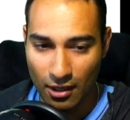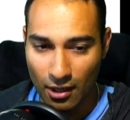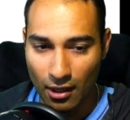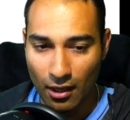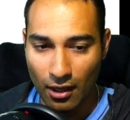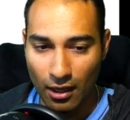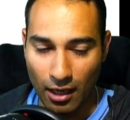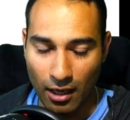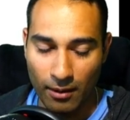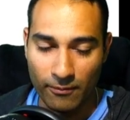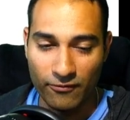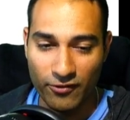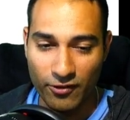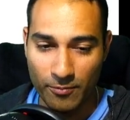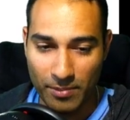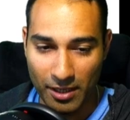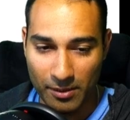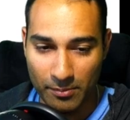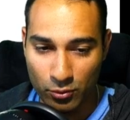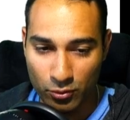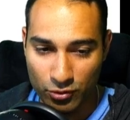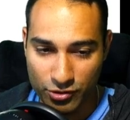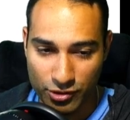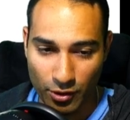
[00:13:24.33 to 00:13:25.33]
um, for
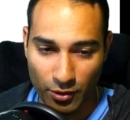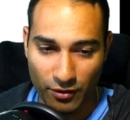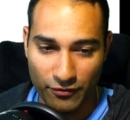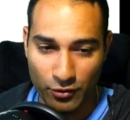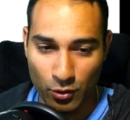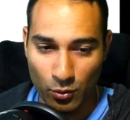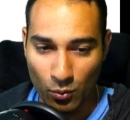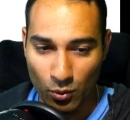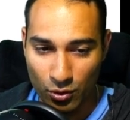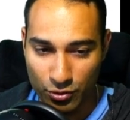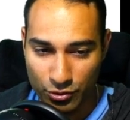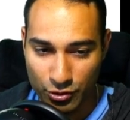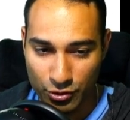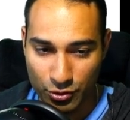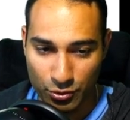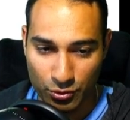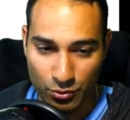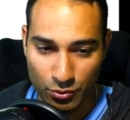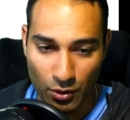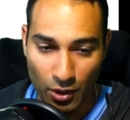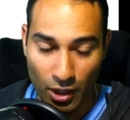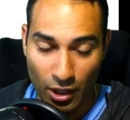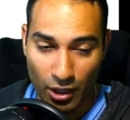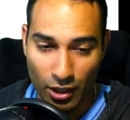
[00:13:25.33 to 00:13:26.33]
people. So if you want to
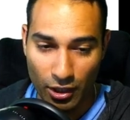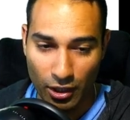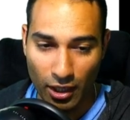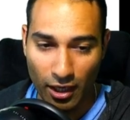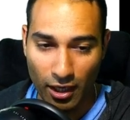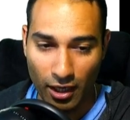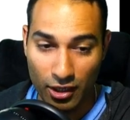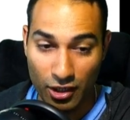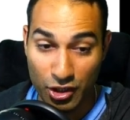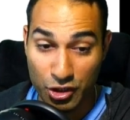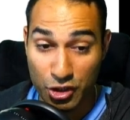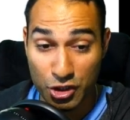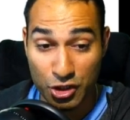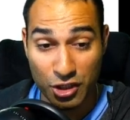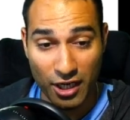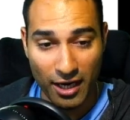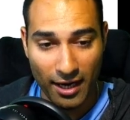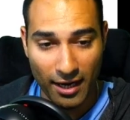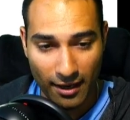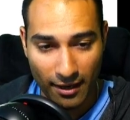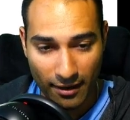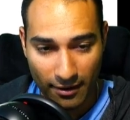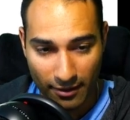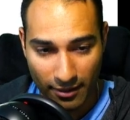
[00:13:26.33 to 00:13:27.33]
uh,
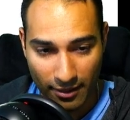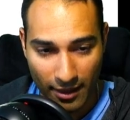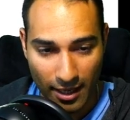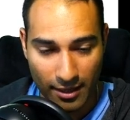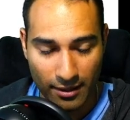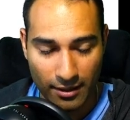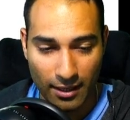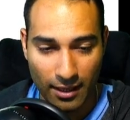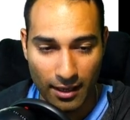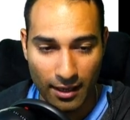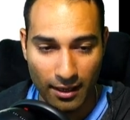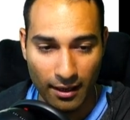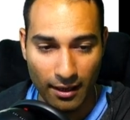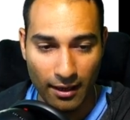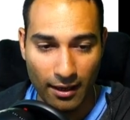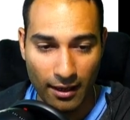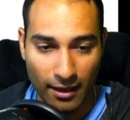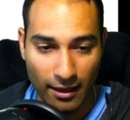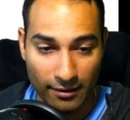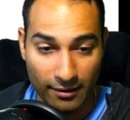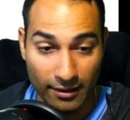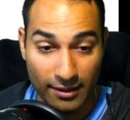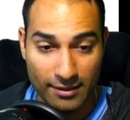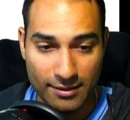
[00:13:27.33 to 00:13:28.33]
share that uh,
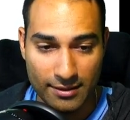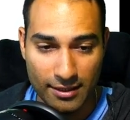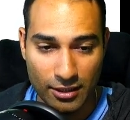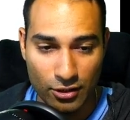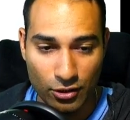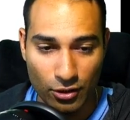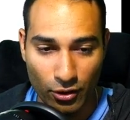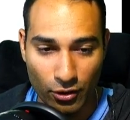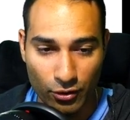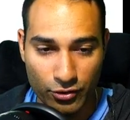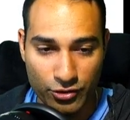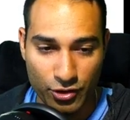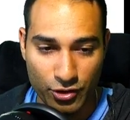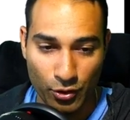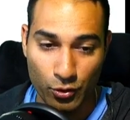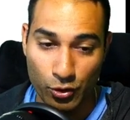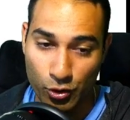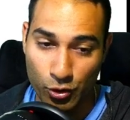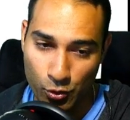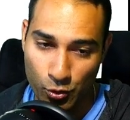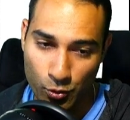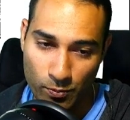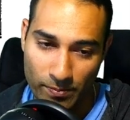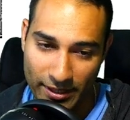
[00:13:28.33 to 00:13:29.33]
LND node, so
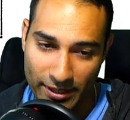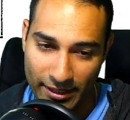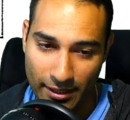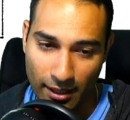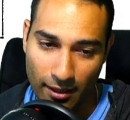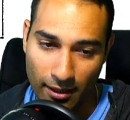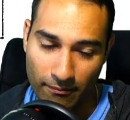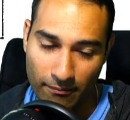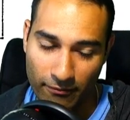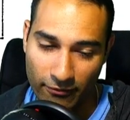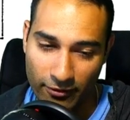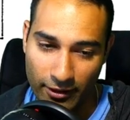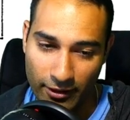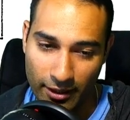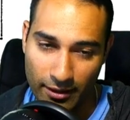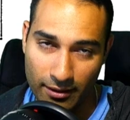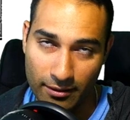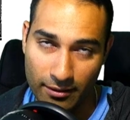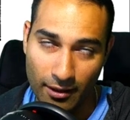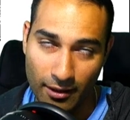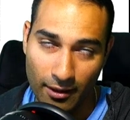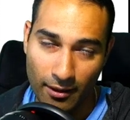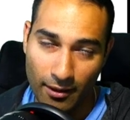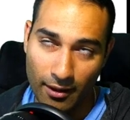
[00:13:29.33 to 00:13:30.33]
you become the
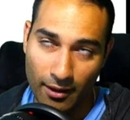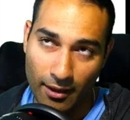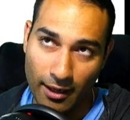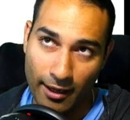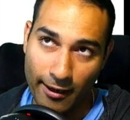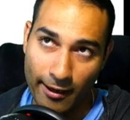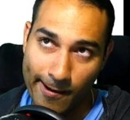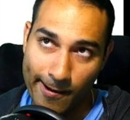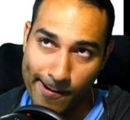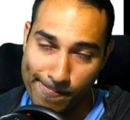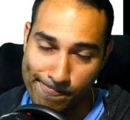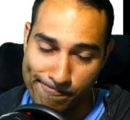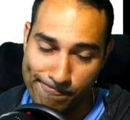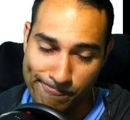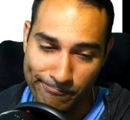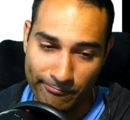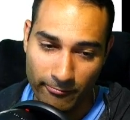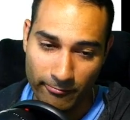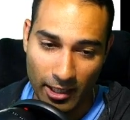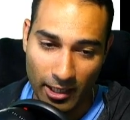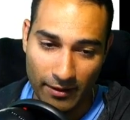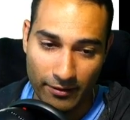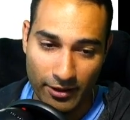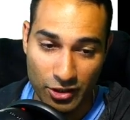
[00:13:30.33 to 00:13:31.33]
um,
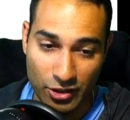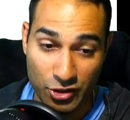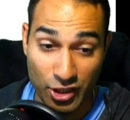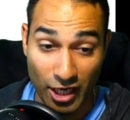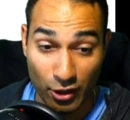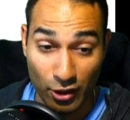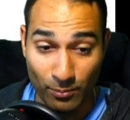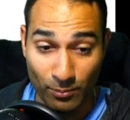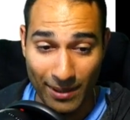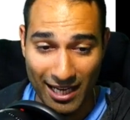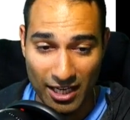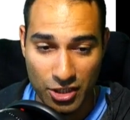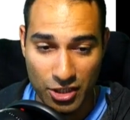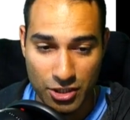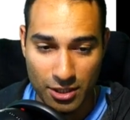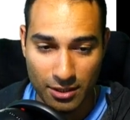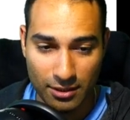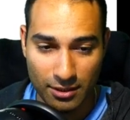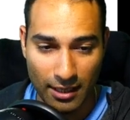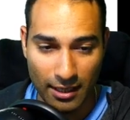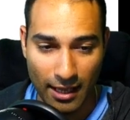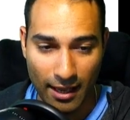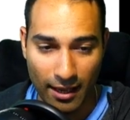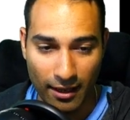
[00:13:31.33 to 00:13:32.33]
the channel manager,
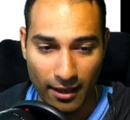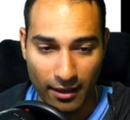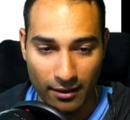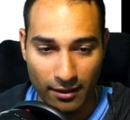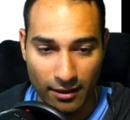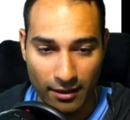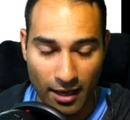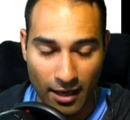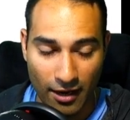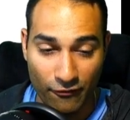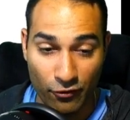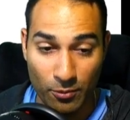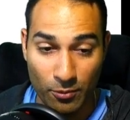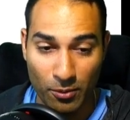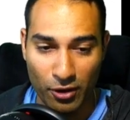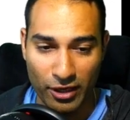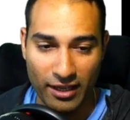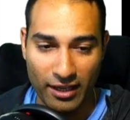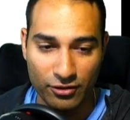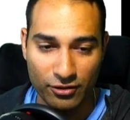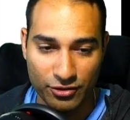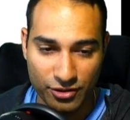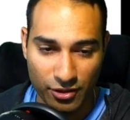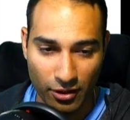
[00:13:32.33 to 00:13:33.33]
and everybody
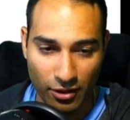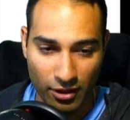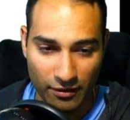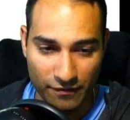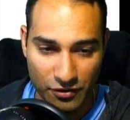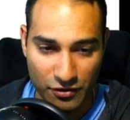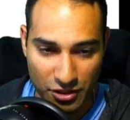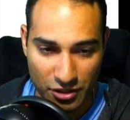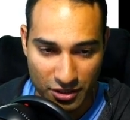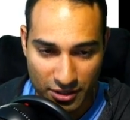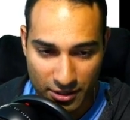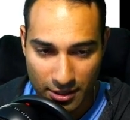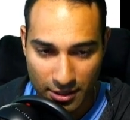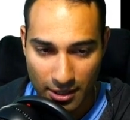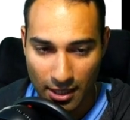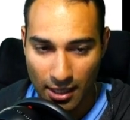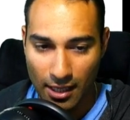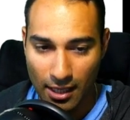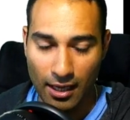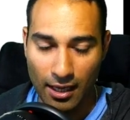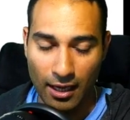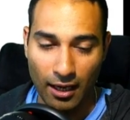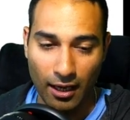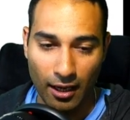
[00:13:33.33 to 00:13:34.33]
else kind of just
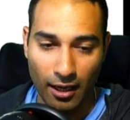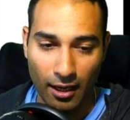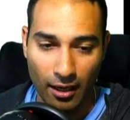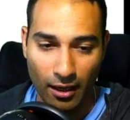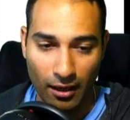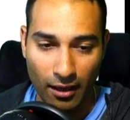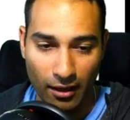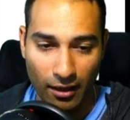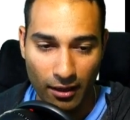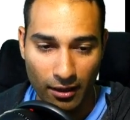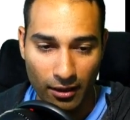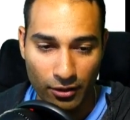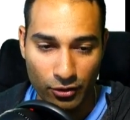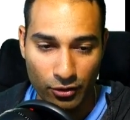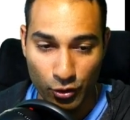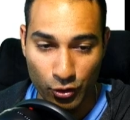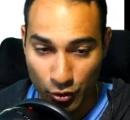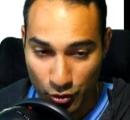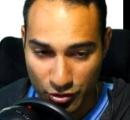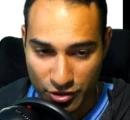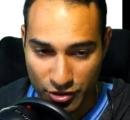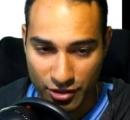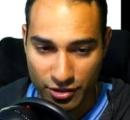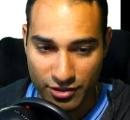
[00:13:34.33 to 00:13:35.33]
uh,
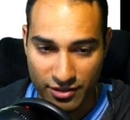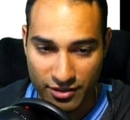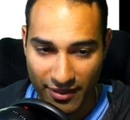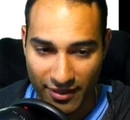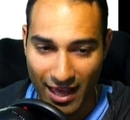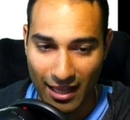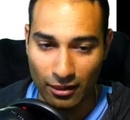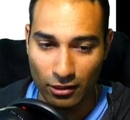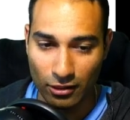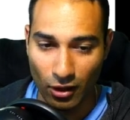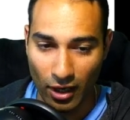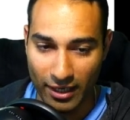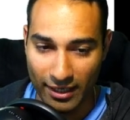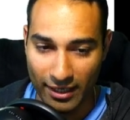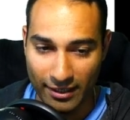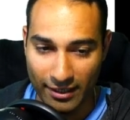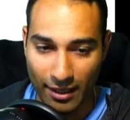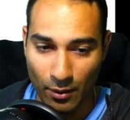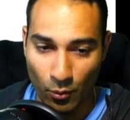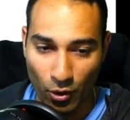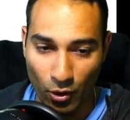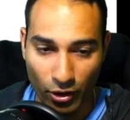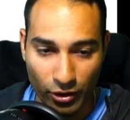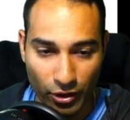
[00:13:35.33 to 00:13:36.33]
uses that Lightning
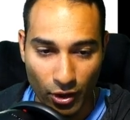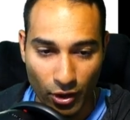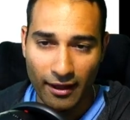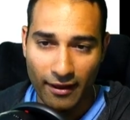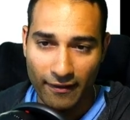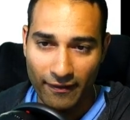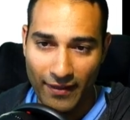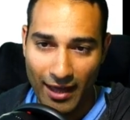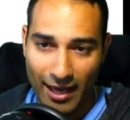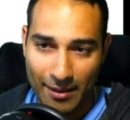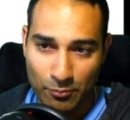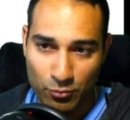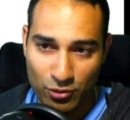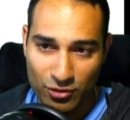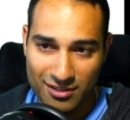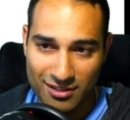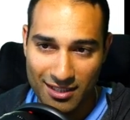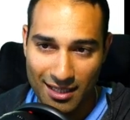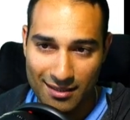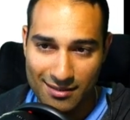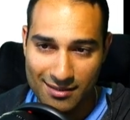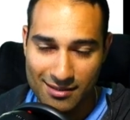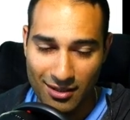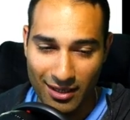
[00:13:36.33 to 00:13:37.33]
Network node. That
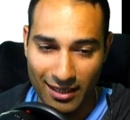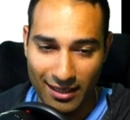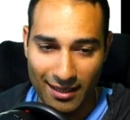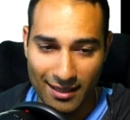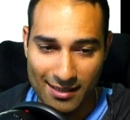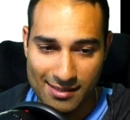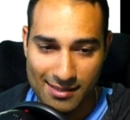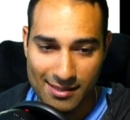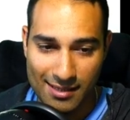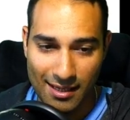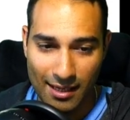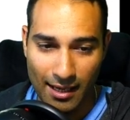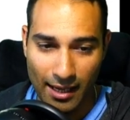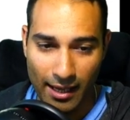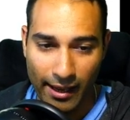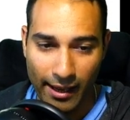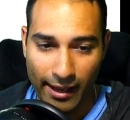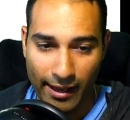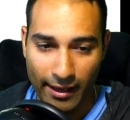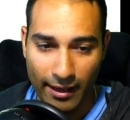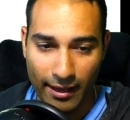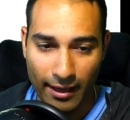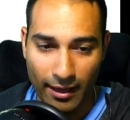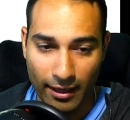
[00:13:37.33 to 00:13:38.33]
presents, I guess, a,
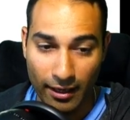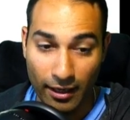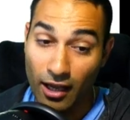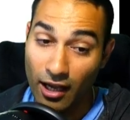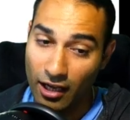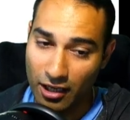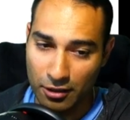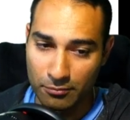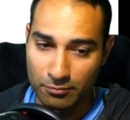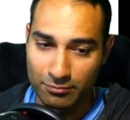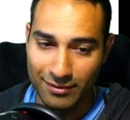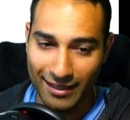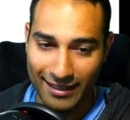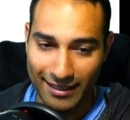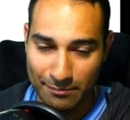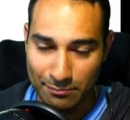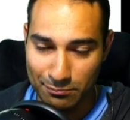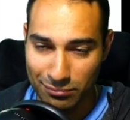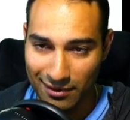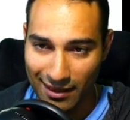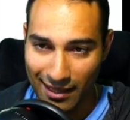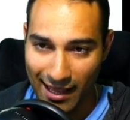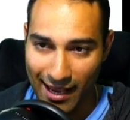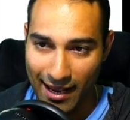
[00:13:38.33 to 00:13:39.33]
a, a complete
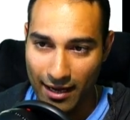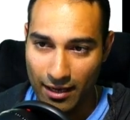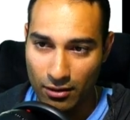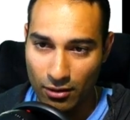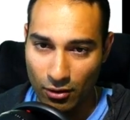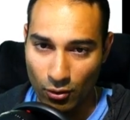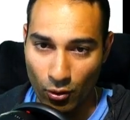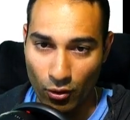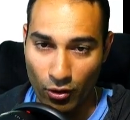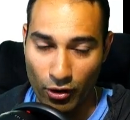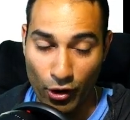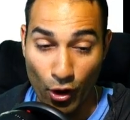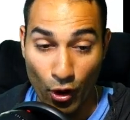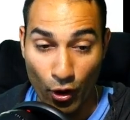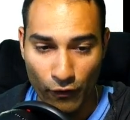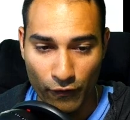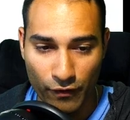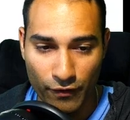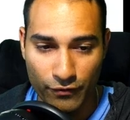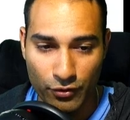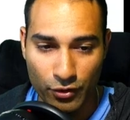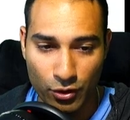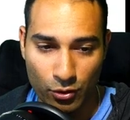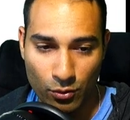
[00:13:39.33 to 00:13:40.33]
plan or an
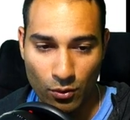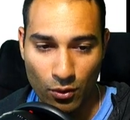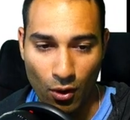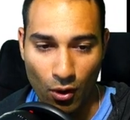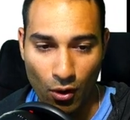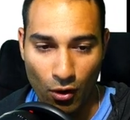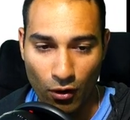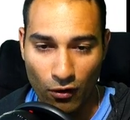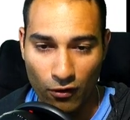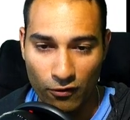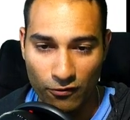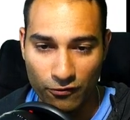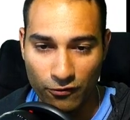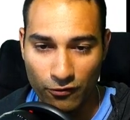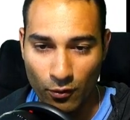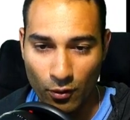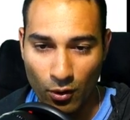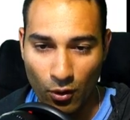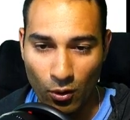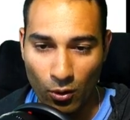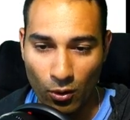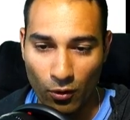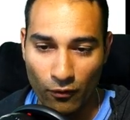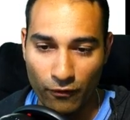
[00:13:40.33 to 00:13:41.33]
overview of,
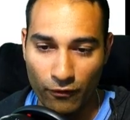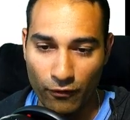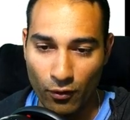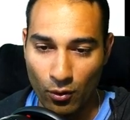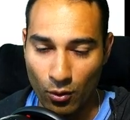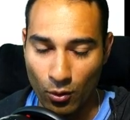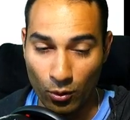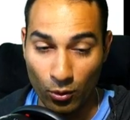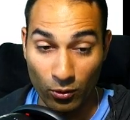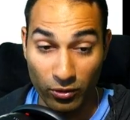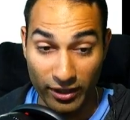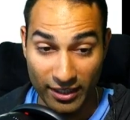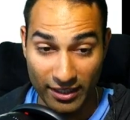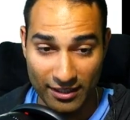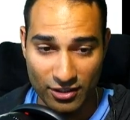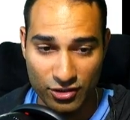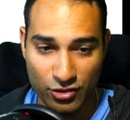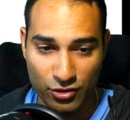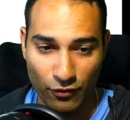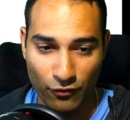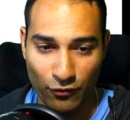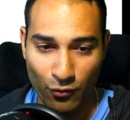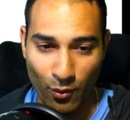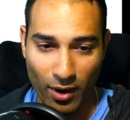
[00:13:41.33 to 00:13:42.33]
of all the
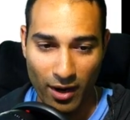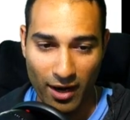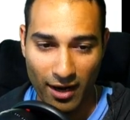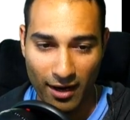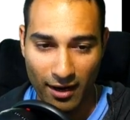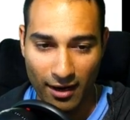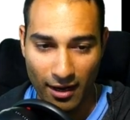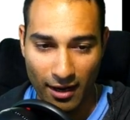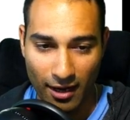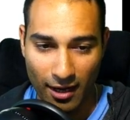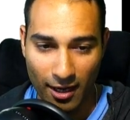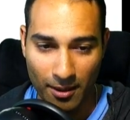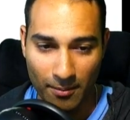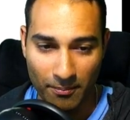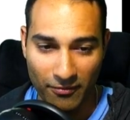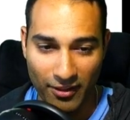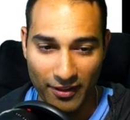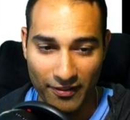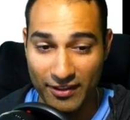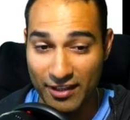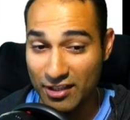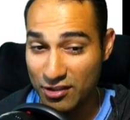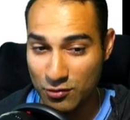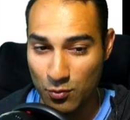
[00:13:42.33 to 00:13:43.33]
software um, that
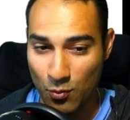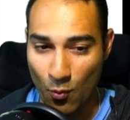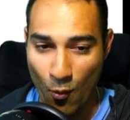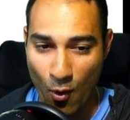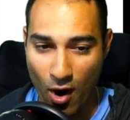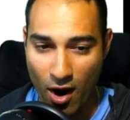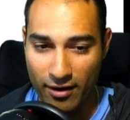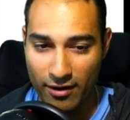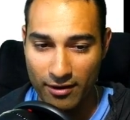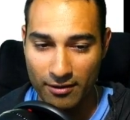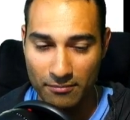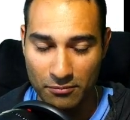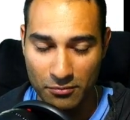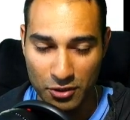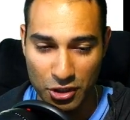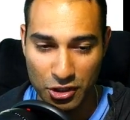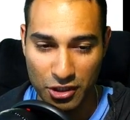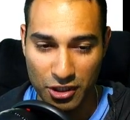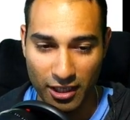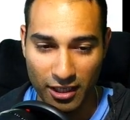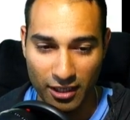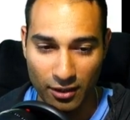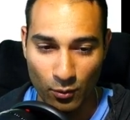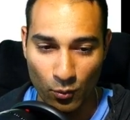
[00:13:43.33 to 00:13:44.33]
this one
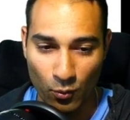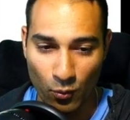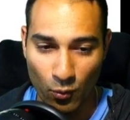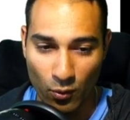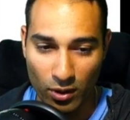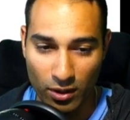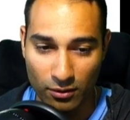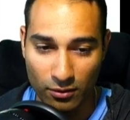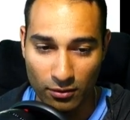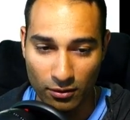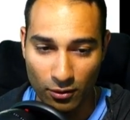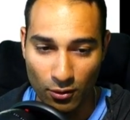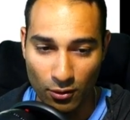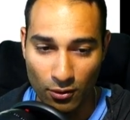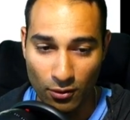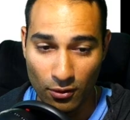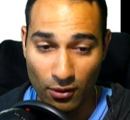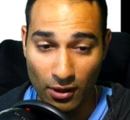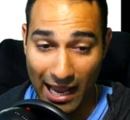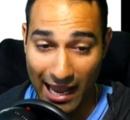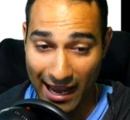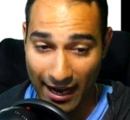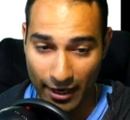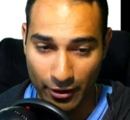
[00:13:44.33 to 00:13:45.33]
machine will
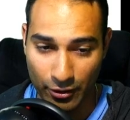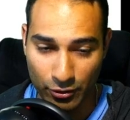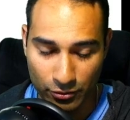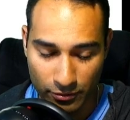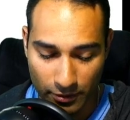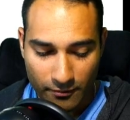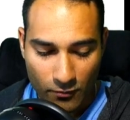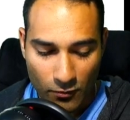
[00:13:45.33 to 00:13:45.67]
handle.